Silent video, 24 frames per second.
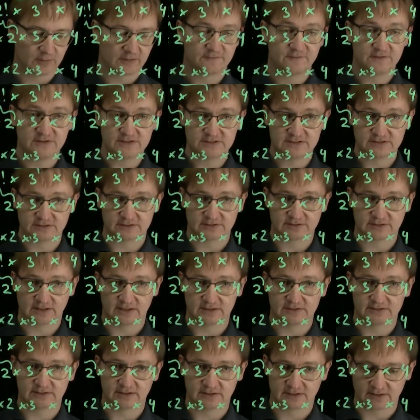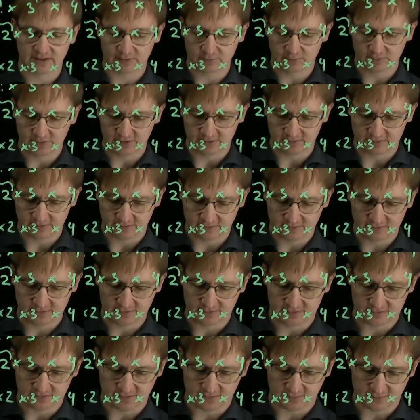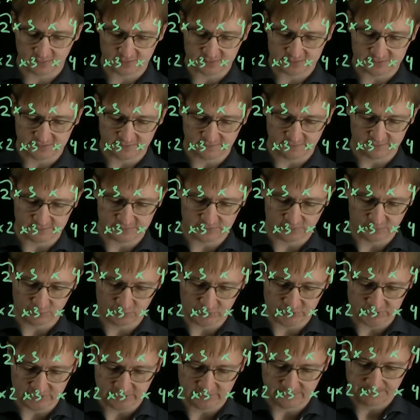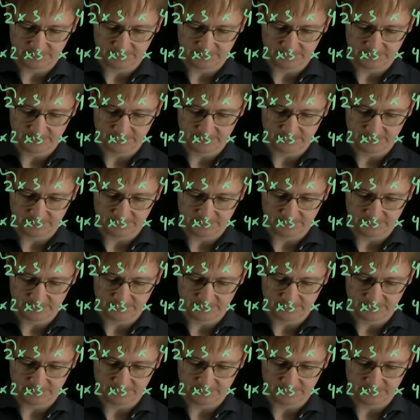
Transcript: efficient than the regular recursive solution.